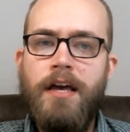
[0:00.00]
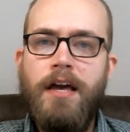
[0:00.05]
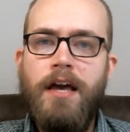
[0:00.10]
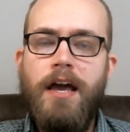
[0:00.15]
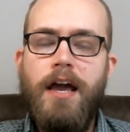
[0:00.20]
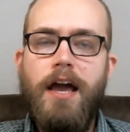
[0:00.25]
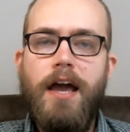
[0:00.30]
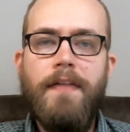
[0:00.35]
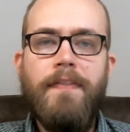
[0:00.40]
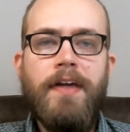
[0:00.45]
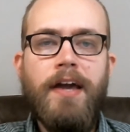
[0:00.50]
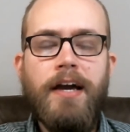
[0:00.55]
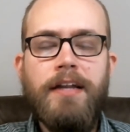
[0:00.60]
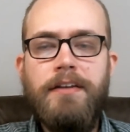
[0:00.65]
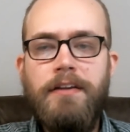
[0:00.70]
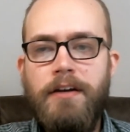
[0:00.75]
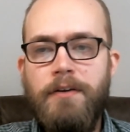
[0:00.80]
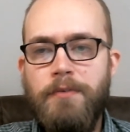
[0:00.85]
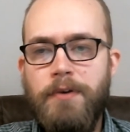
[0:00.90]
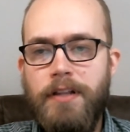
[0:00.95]
And the
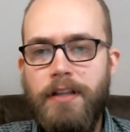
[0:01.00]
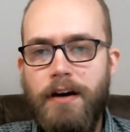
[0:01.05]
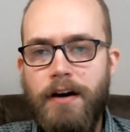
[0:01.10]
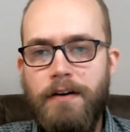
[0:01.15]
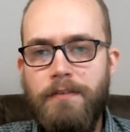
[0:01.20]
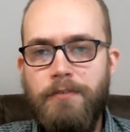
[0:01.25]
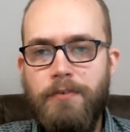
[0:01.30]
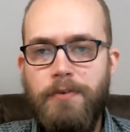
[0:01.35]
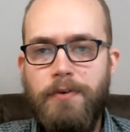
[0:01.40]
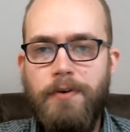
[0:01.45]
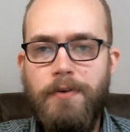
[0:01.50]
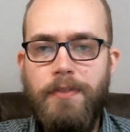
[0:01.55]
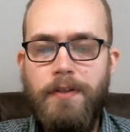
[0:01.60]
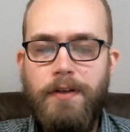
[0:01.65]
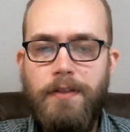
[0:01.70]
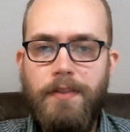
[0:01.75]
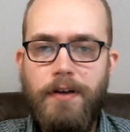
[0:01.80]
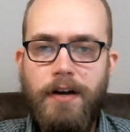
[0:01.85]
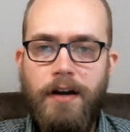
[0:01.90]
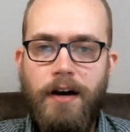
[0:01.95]
idea of
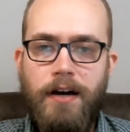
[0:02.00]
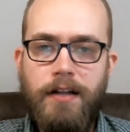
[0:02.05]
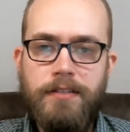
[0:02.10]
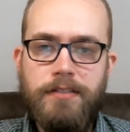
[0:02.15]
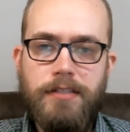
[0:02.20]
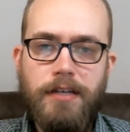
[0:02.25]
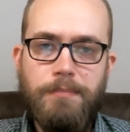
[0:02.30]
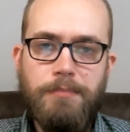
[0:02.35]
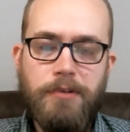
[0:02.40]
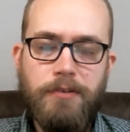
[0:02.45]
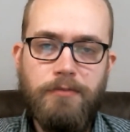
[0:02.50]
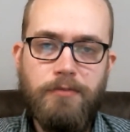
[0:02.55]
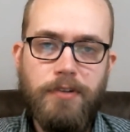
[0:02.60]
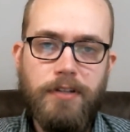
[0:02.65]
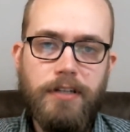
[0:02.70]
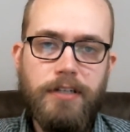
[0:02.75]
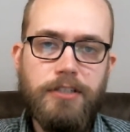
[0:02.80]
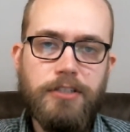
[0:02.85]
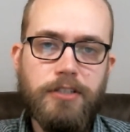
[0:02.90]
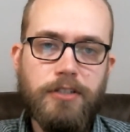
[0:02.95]
the concept of
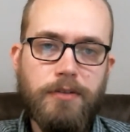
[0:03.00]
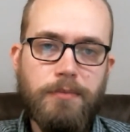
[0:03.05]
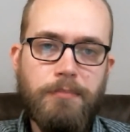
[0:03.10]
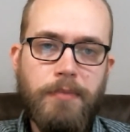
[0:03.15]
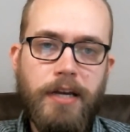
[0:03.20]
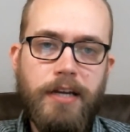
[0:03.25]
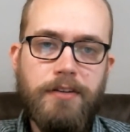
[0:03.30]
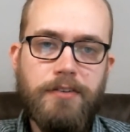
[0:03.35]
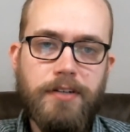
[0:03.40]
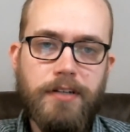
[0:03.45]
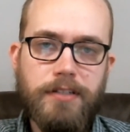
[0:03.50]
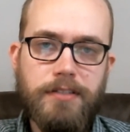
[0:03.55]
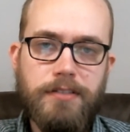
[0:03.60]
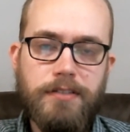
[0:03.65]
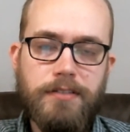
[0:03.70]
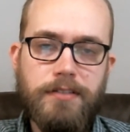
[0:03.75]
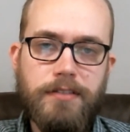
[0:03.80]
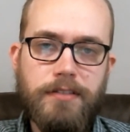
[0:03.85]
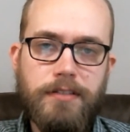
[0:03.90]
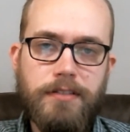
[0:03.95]
relational matrix
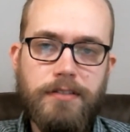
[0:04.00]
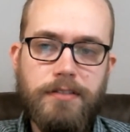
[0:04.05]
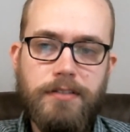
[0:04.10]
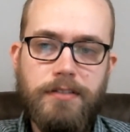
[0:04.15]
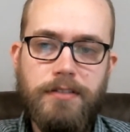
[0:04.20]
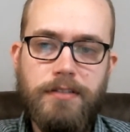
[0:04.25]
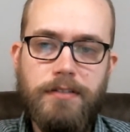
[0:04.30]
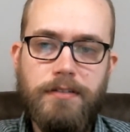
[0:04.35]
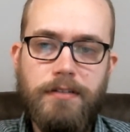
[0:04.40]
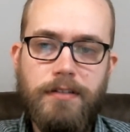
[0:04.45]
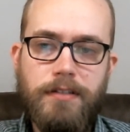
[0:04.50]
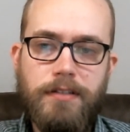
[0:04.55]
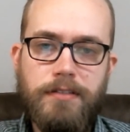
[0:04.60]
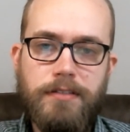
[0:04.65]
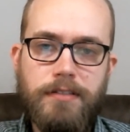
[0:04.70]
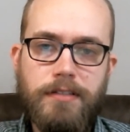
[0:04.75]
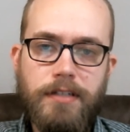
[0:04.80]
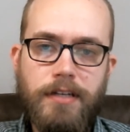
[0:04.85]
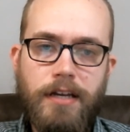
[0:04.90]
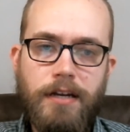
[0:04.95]
is
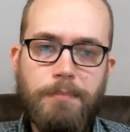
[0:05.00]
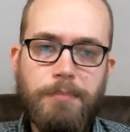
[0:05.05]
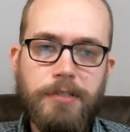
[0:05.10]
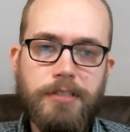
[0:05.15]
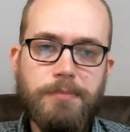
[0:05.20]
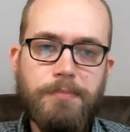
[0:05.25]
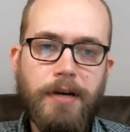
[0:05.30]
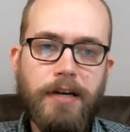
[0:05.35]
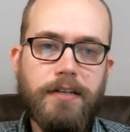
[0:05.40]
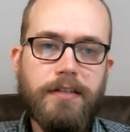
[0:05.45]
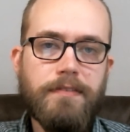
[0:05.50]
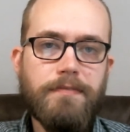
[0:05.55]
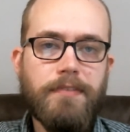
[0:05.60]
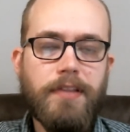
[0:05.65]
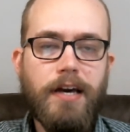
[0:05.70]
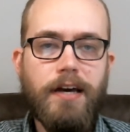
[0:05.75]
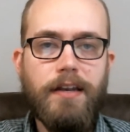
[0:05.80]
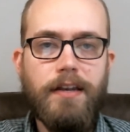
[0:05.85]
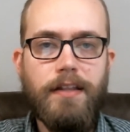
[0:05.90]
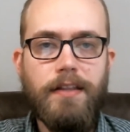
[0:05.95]
to get a perspective
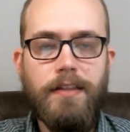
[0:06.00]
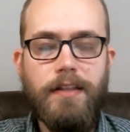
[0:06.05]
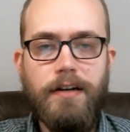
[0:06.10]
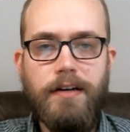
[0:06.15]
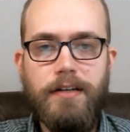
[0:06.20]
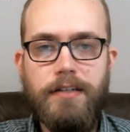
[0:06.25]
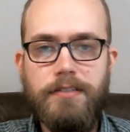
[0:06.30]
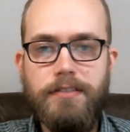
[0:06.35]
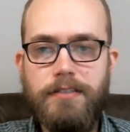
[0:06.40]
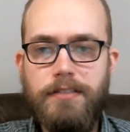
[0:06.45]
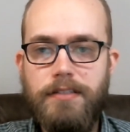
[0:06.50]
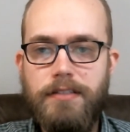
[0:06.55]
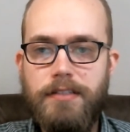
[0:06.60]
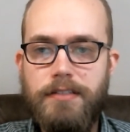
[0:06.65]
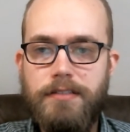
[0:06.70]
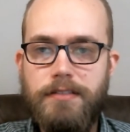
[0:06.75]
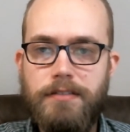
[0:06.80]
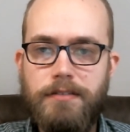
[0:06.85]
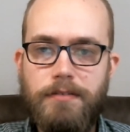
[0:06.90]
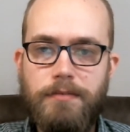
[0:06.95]
that there is
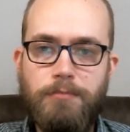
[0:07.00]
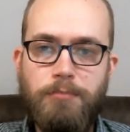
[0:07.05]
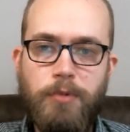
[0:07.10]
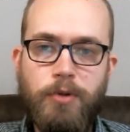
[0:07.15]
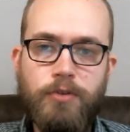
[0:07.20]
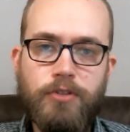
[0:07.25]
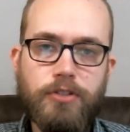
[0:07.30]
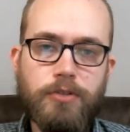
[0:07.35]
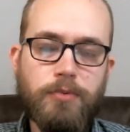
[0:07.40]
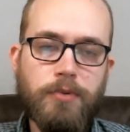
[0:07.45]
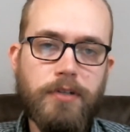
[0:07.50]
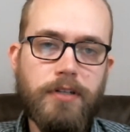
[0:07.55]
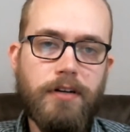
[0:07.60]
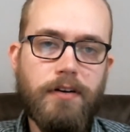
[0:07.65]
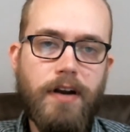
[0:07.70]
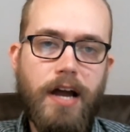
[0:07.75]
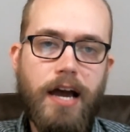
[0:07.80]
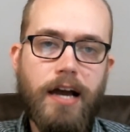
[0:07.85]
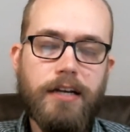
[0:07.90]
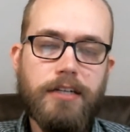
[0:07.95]
this mutual
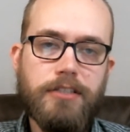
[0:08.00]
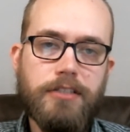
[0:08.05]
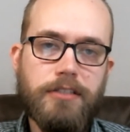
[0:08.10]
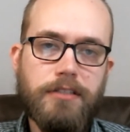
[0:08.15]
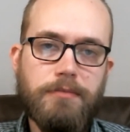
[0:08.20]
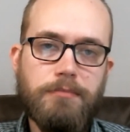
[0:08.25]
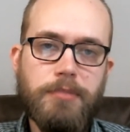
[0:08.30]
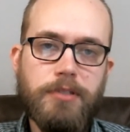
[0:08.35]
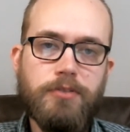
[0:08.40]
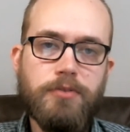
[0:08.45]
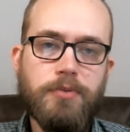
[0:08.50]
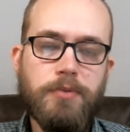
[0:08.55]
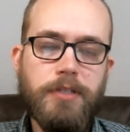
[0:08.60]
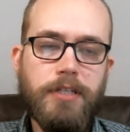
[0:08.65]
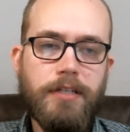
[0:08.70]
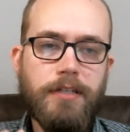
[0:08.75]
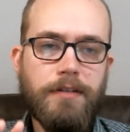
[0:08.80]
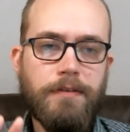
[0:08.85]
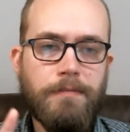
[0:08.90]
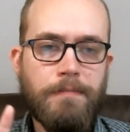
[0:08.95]
interaction
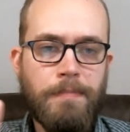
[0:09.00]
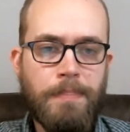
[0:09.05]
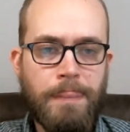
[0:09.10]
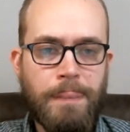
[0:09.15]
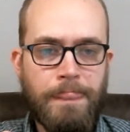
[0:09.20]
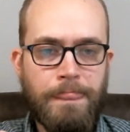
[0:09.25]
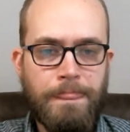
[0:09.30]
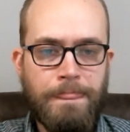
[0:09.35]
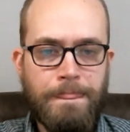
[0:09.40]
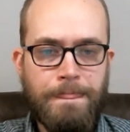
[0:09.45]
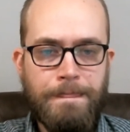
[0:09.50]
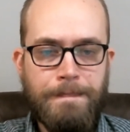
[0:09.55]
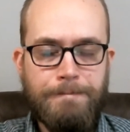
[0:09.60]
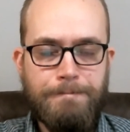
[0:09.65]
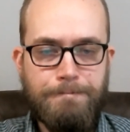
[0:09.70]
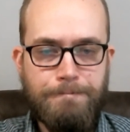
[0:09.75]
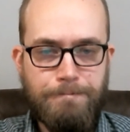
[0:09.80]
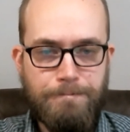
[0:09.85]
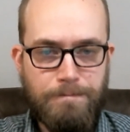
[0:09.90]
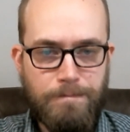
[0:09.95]
between
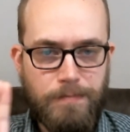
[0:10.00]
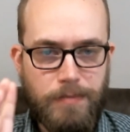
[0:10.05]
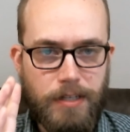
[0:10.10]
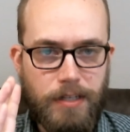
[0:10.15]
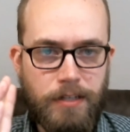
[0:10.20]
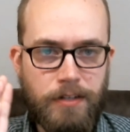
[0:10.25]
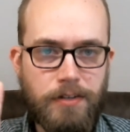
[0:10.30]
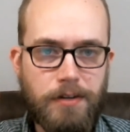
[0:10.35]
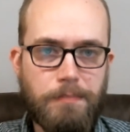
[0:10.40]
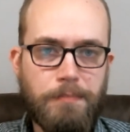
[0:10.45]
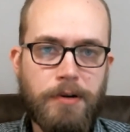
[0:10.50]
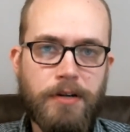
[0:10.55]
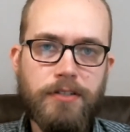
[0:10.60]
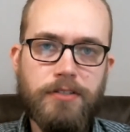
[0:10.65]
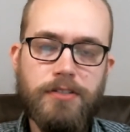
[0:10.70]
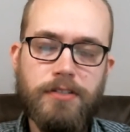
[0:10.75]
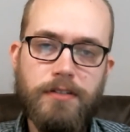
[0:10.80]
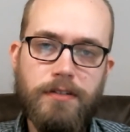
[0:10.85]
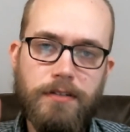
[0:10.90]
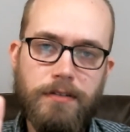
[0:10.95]
the
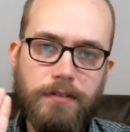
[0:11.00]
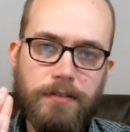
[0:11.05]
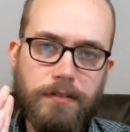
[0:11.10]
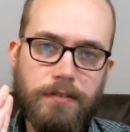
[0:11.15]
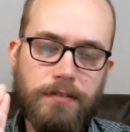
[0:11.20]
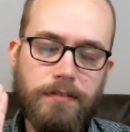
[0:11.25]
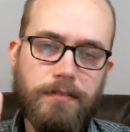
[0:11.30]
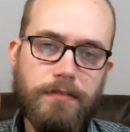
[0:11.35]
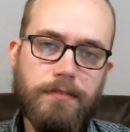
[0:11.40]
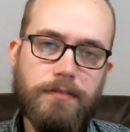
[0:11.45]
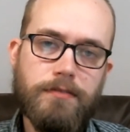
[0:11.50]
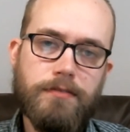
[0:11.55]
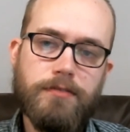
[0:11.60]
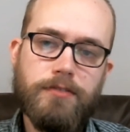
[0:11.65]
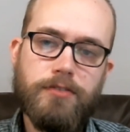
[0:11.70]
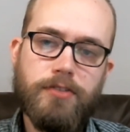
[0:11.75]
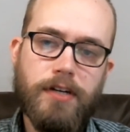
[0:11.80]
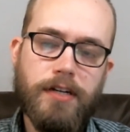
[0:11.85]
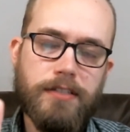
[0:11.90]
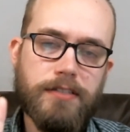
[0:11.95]
interpersonal
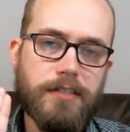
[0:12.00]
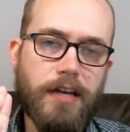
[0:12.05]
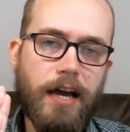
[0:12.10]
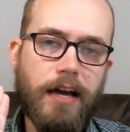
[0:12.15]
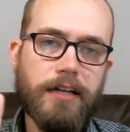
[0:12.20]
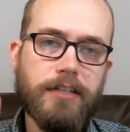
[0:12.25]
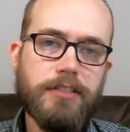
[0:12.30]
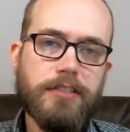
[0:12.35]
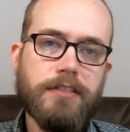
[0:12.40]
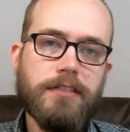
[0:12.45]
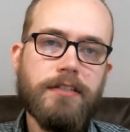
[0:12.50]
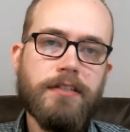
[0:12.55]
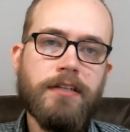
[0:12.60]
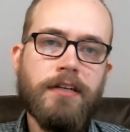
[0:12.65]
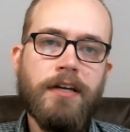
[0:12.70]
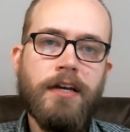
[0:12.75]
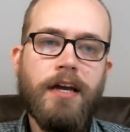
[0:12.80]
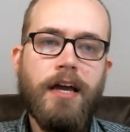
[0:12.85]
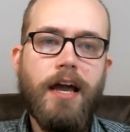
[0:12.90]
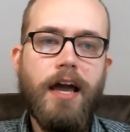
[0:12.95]
transaction
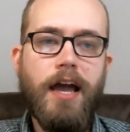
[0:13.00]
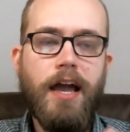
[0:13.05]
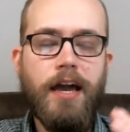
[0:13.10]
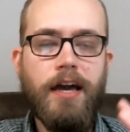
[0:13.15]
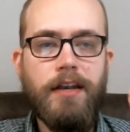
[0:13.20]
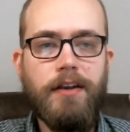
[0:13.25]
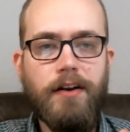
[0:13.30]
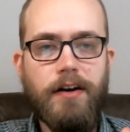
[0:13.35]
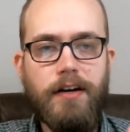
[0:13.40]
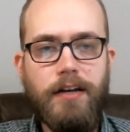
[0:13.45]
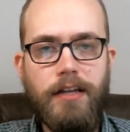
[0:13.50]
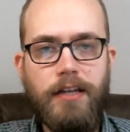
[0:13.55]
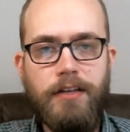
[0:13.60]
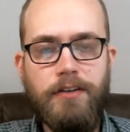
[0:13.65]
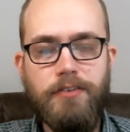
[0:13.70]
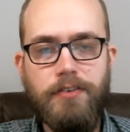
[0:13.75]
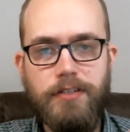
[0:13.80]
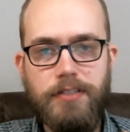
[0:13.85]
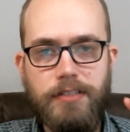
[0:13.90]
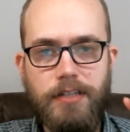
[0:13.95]
and our
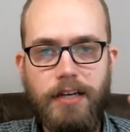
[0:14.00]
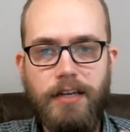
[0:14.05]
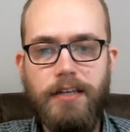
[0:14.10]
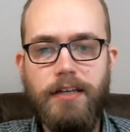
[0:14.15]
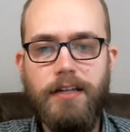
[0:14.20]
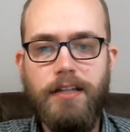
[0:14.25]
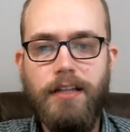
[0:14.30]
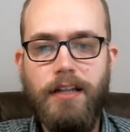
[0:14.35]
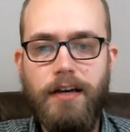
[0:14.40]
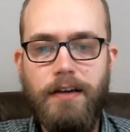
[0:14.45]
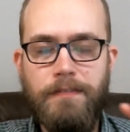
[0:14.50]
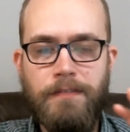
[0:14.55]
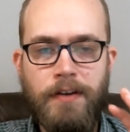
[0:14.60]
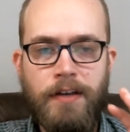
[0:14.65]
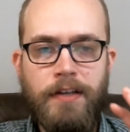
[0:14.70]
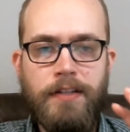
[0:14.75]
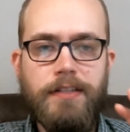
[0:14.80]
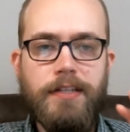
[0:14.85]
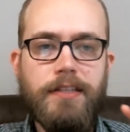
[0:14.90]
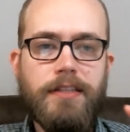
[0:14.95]
intrapsychic life,
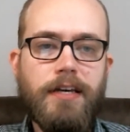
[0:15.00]
that they